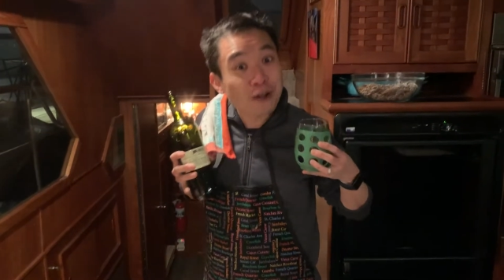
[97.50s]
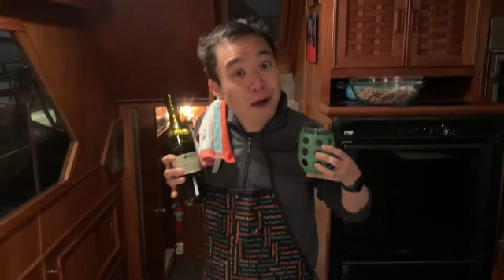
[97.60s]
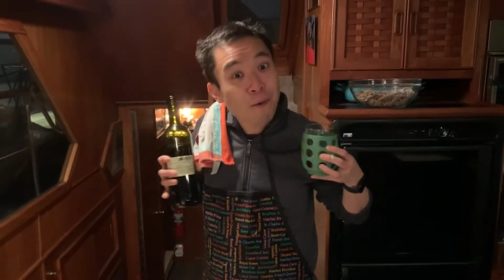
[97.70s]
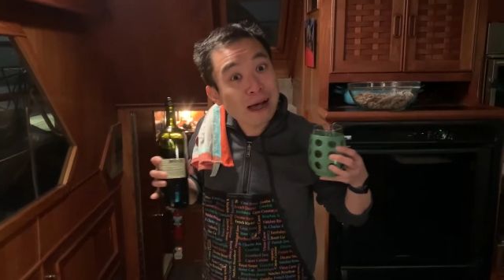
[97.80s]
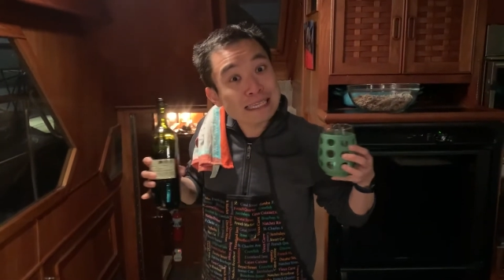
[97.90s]

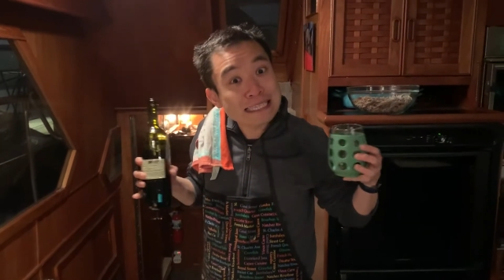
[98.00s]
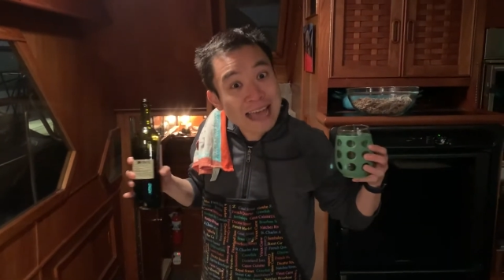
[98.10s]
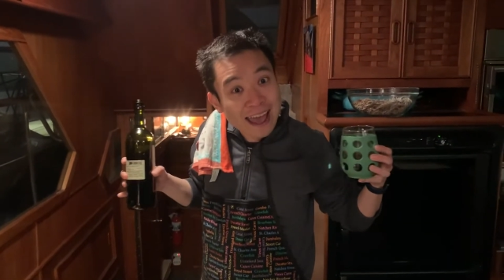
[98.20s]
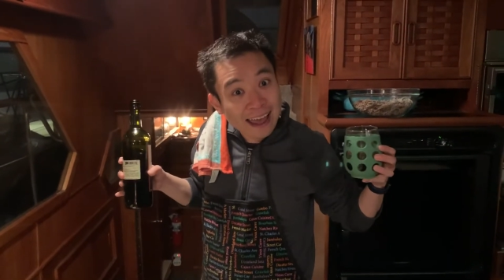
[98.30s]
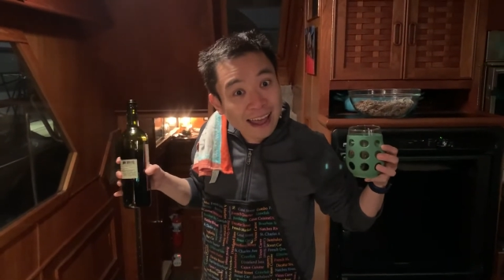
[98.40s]
Child once
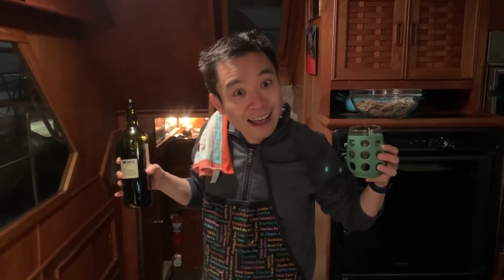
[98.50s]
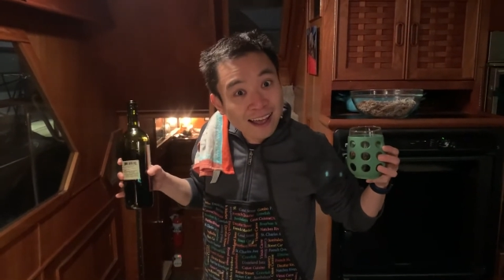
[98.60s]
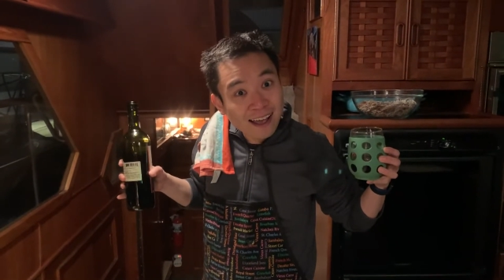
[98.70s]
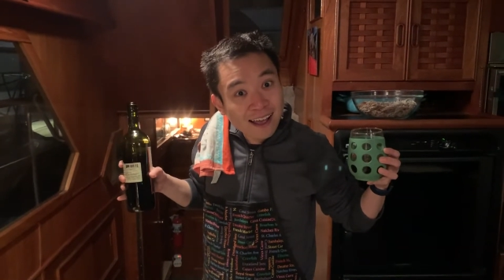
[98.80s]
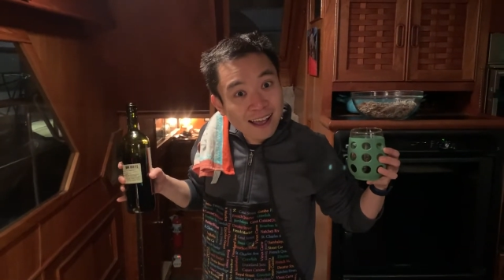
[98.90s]
say,
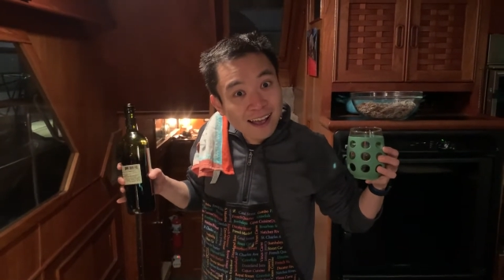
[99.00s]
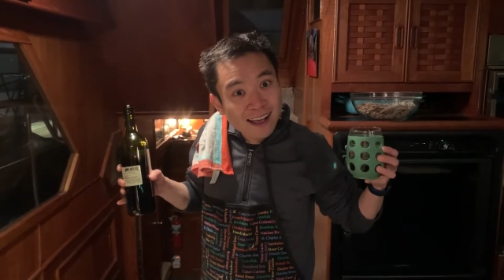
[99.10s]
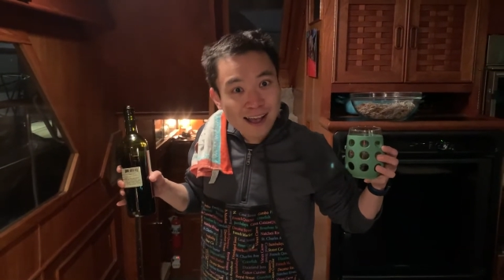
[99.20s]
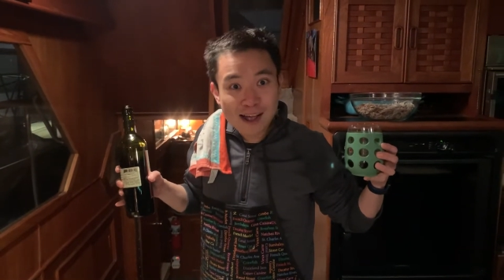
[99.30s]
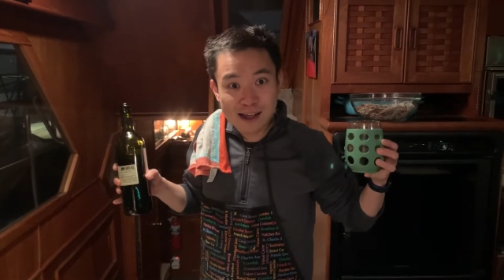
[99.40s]

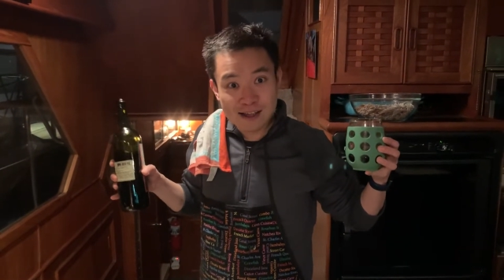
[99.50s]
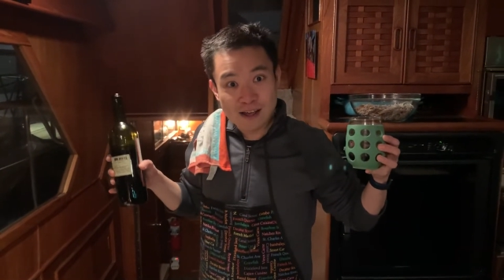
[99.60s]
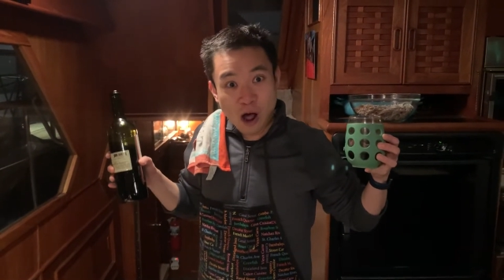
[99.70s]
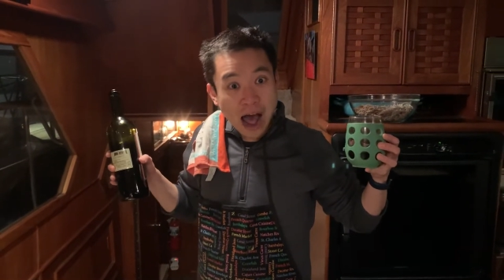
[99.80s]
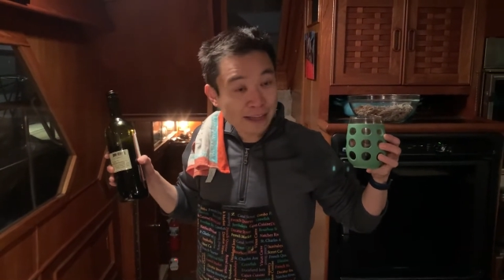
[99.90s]

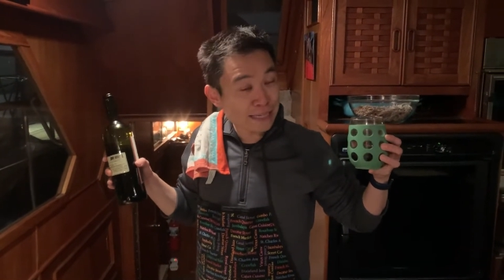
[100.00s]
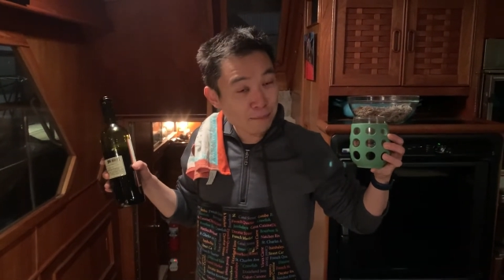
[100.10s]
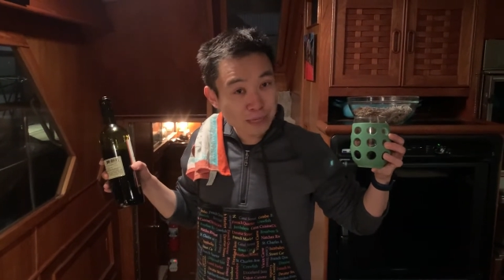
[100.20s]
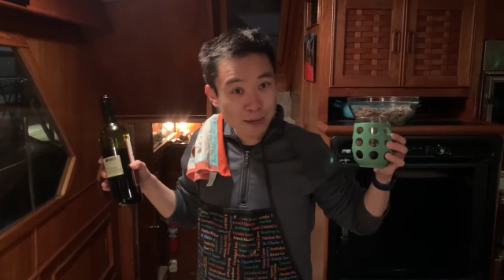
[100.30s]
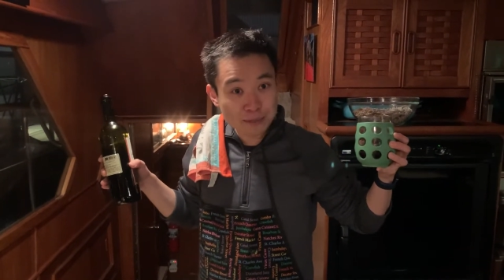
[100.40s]

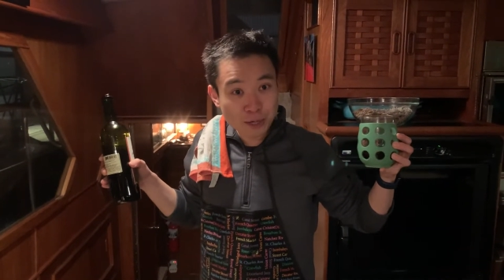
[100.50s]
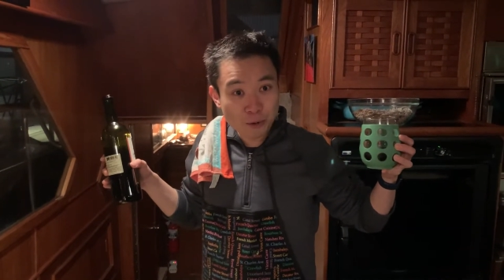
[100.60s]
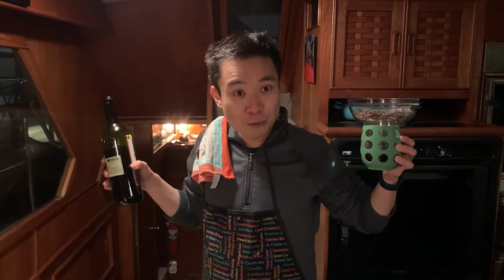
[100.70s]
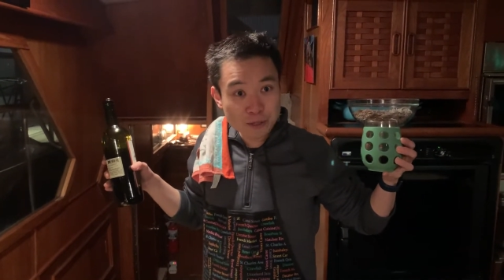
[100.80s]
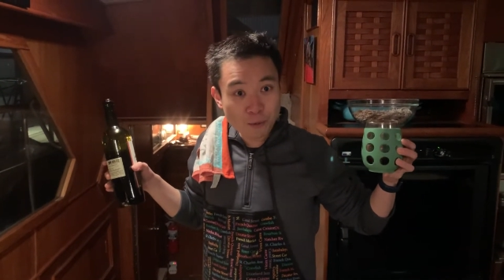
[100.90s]
sometimes I
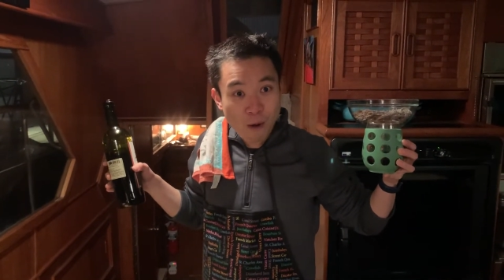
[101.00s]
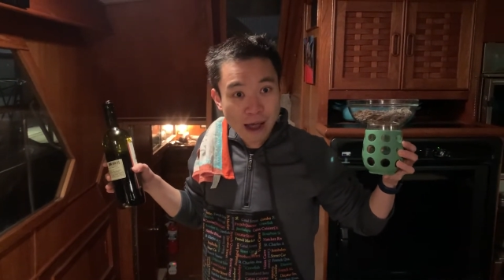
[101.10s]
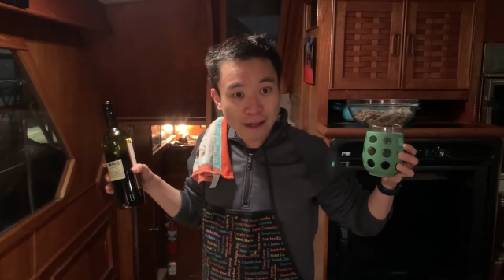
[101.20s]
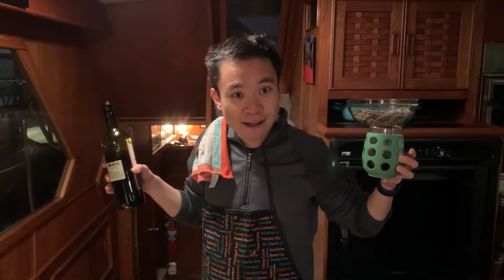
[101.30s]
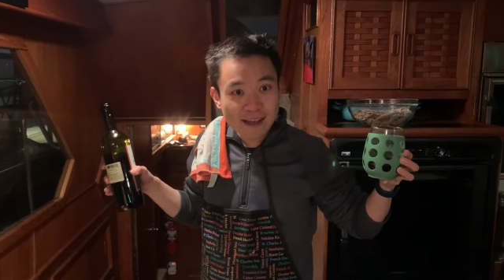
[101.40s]
cook with
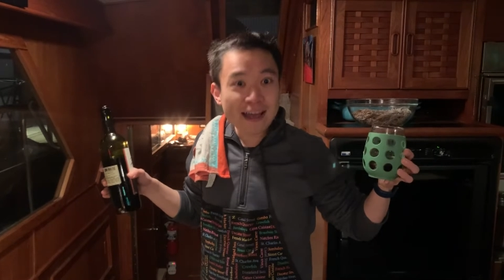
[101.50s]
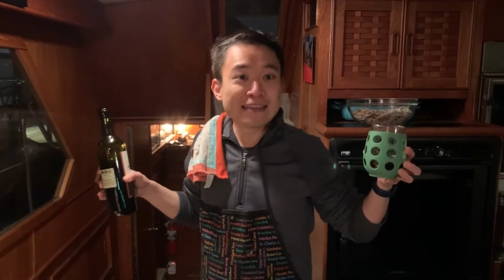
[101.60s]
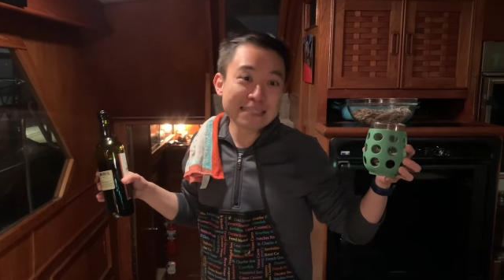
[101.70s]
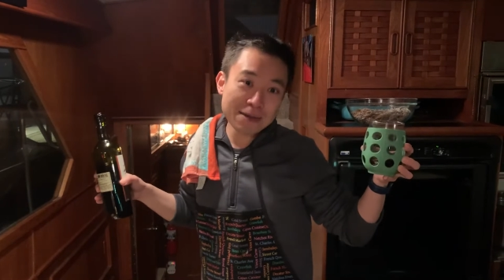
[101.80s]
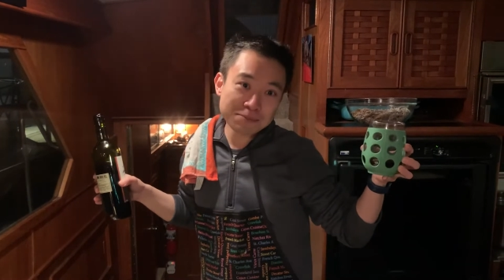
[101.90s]
wine,
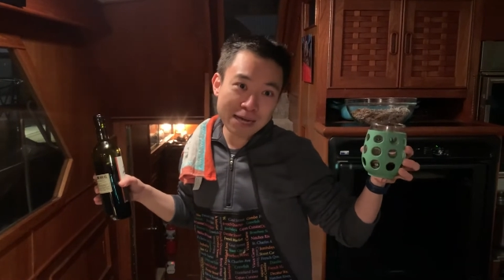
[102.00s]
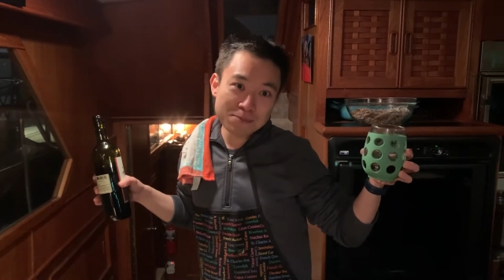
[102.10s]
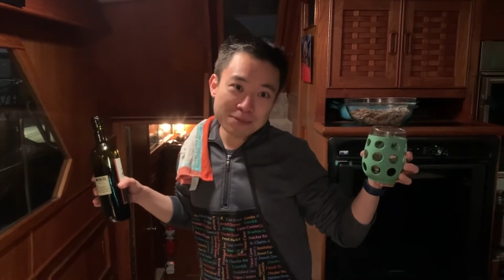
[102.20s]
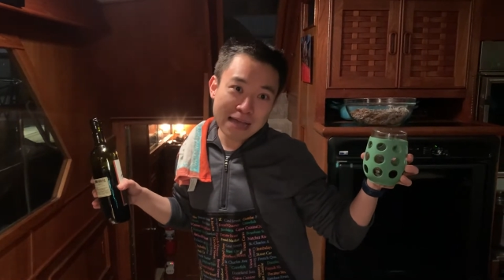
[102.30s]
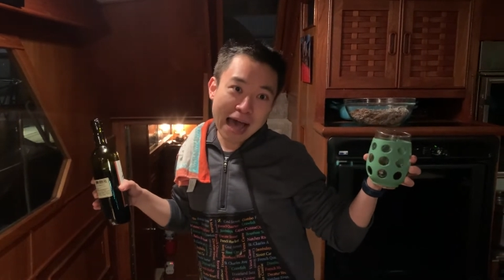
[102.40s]
and
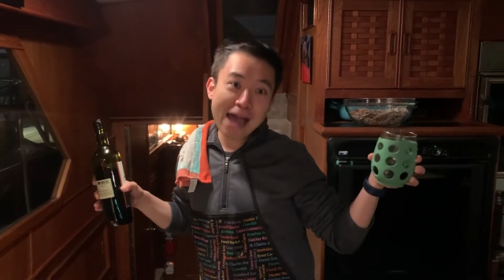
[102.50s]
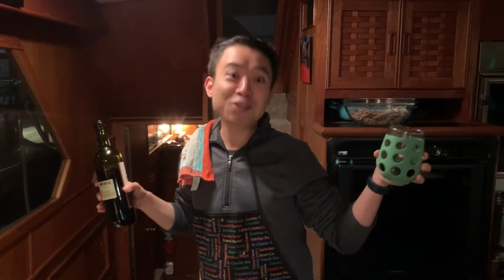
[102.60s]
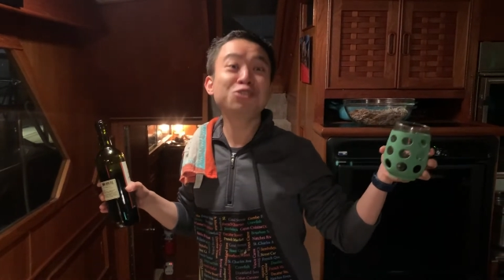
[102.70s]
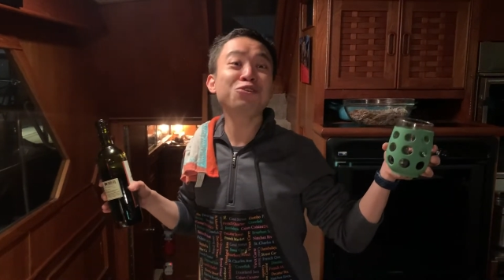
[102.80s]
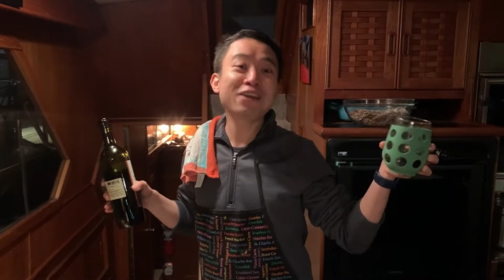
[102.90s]
sometimes I
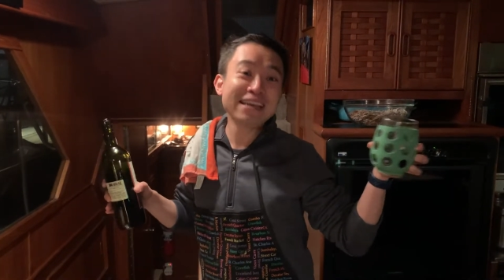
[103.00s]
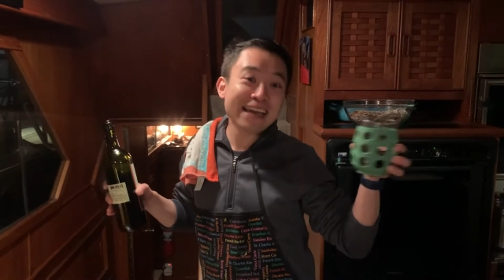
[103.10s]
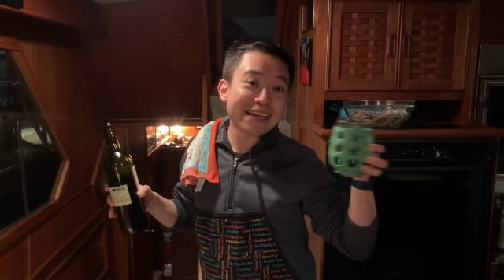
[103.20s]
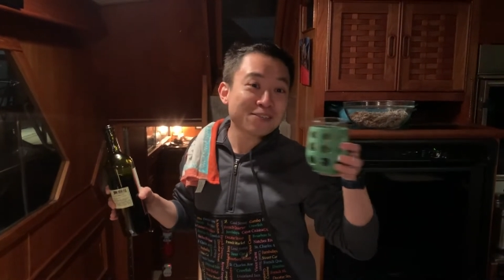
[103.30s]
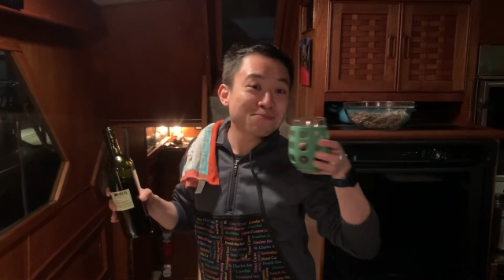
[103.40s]

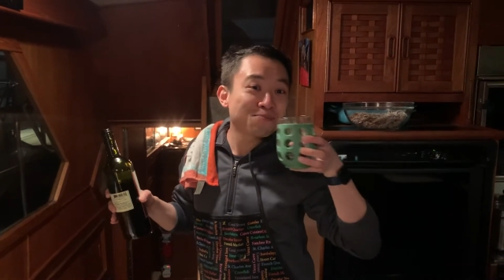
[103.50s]
drink it.